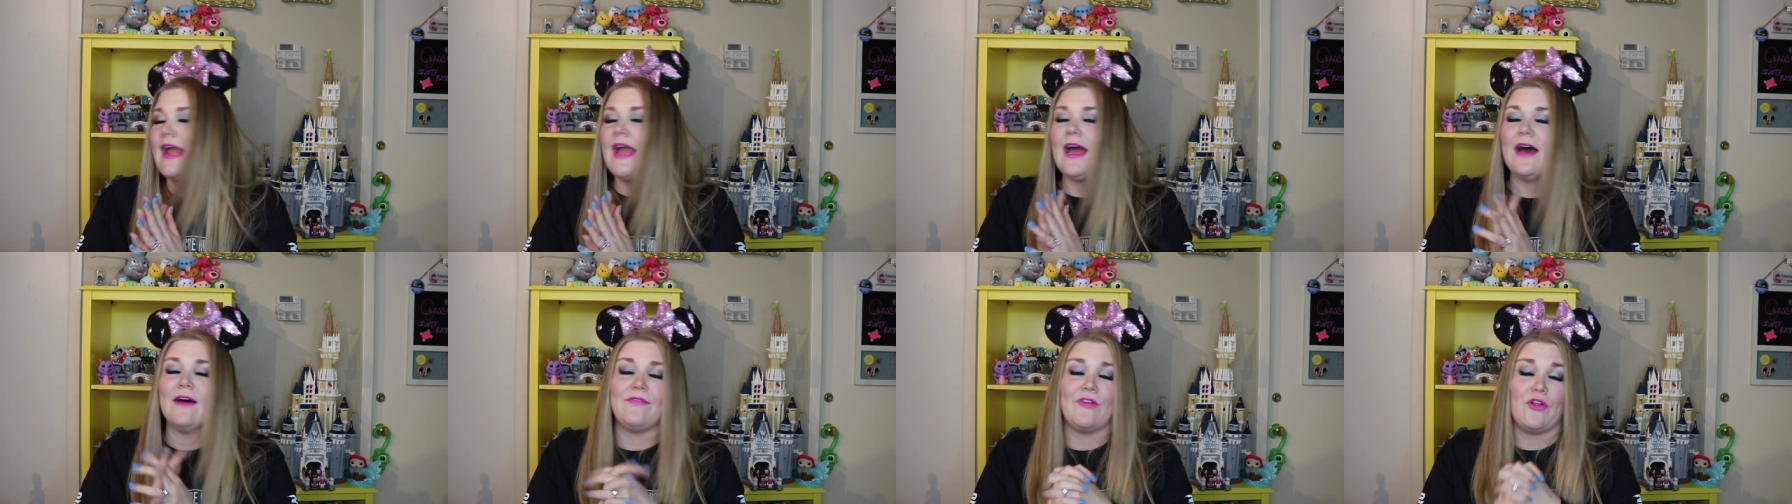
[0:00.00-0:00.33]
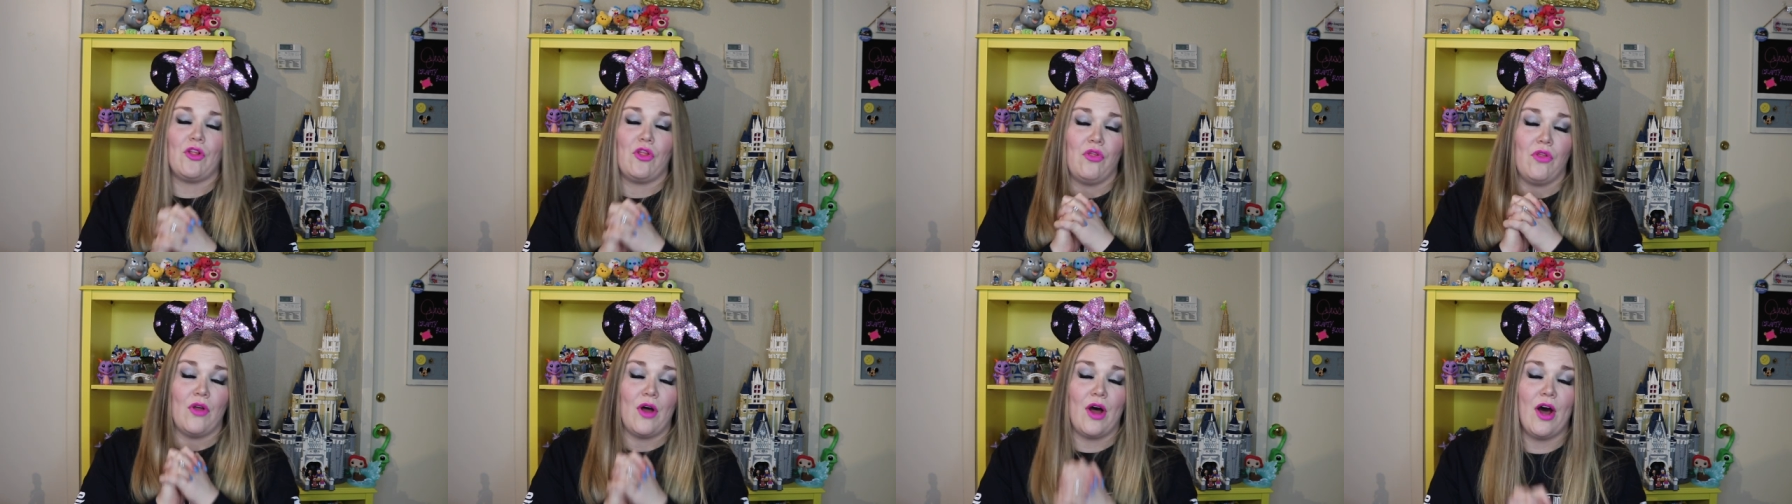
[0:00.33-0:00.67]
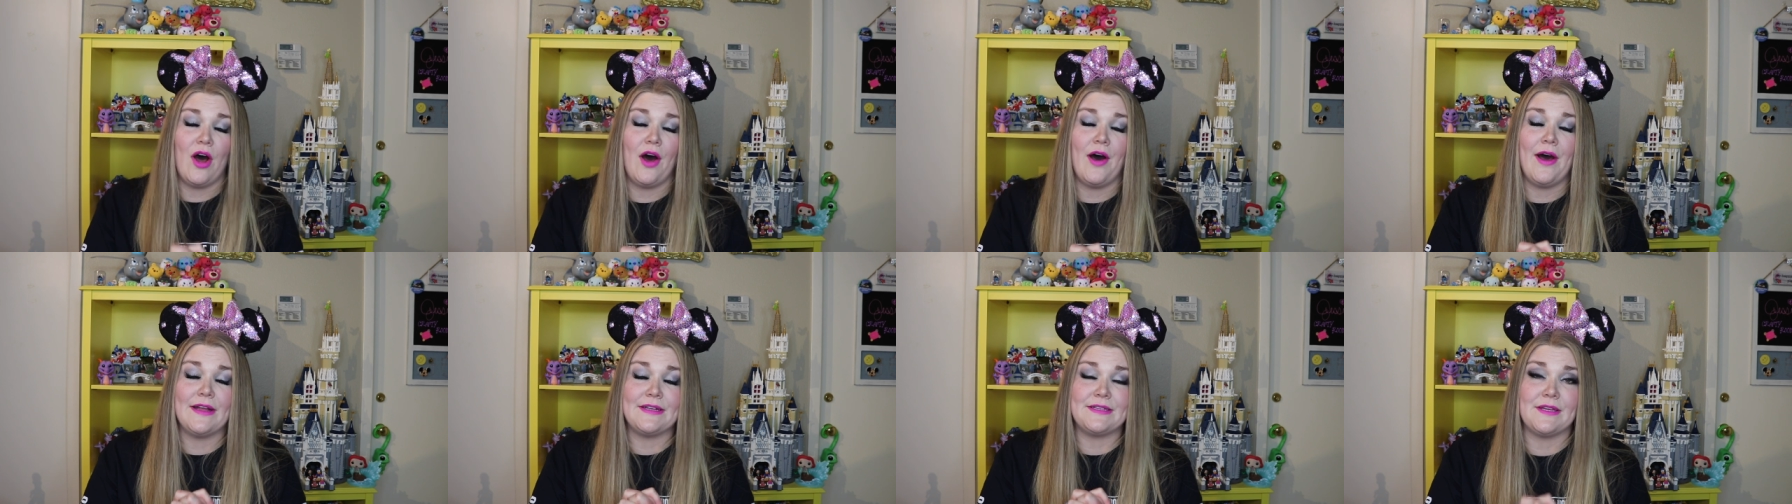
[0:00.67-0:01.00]
have a
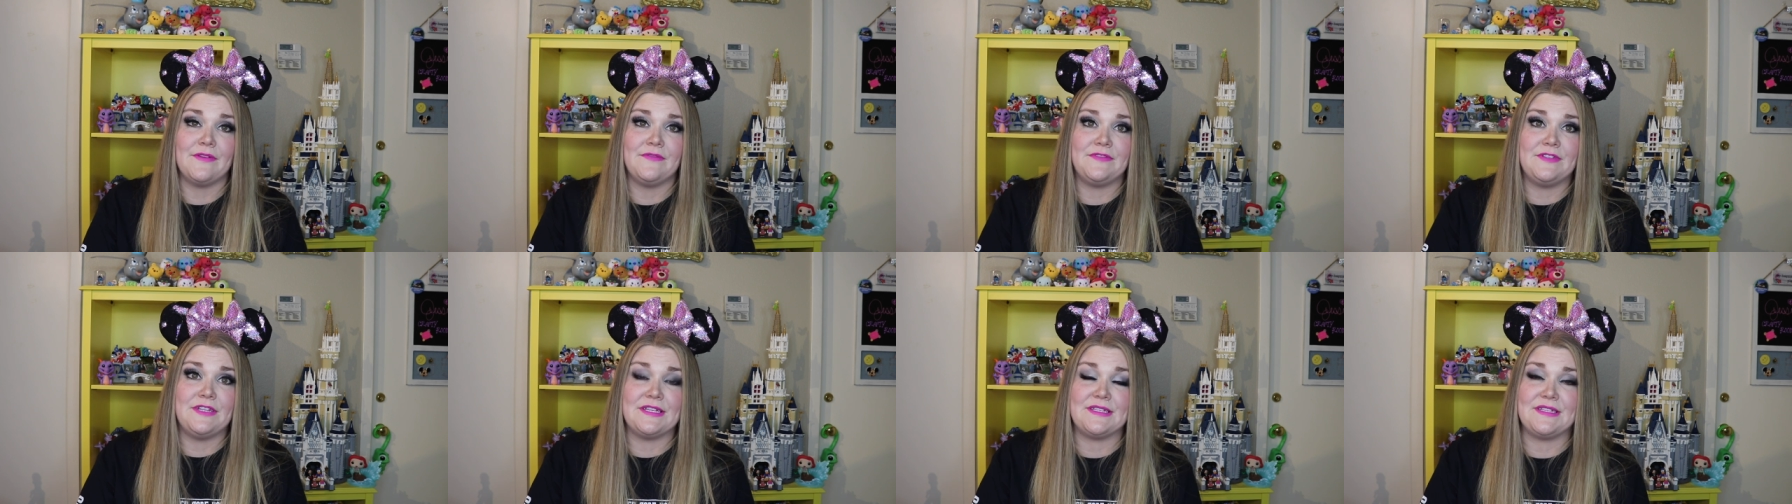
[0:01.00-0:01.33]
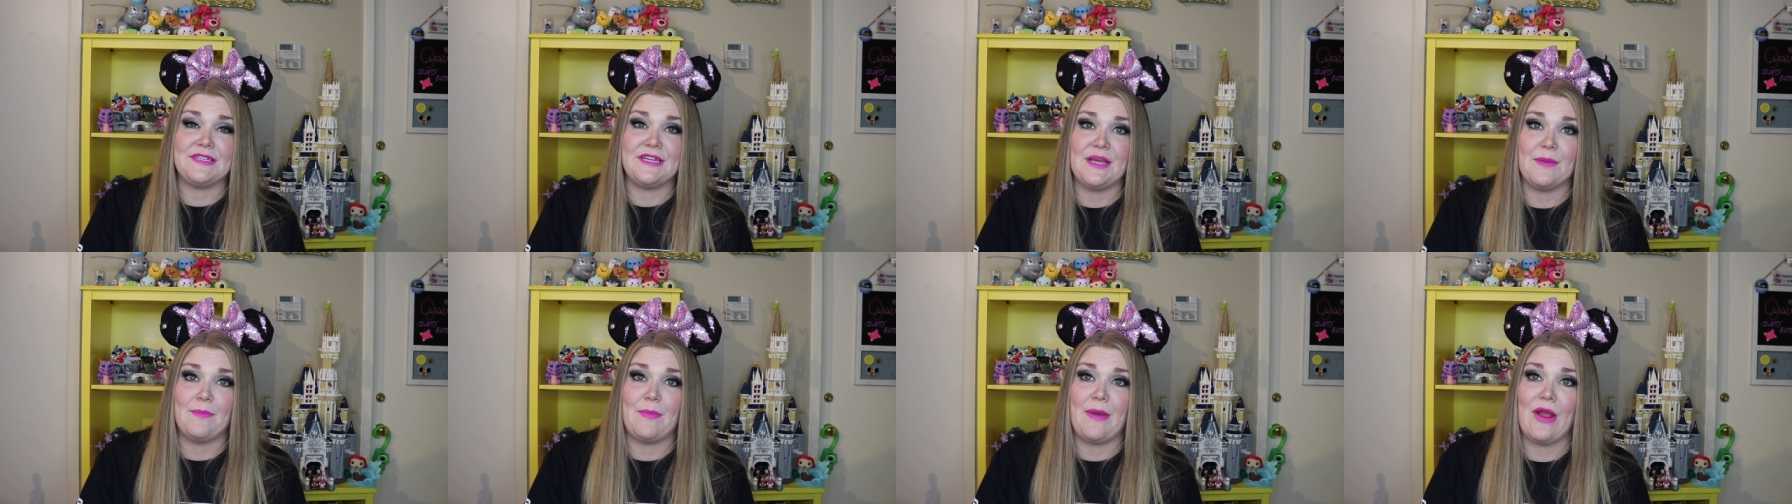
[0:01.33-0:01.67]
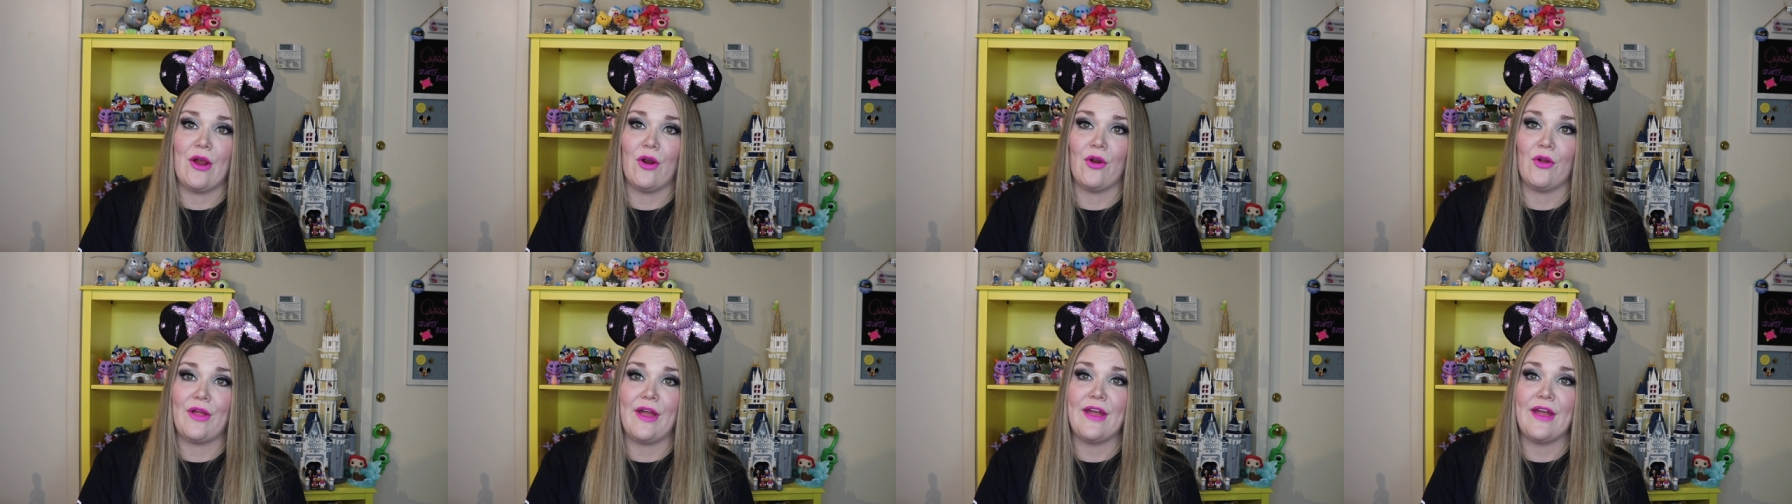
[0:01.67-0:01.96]
lot of Disney apparel.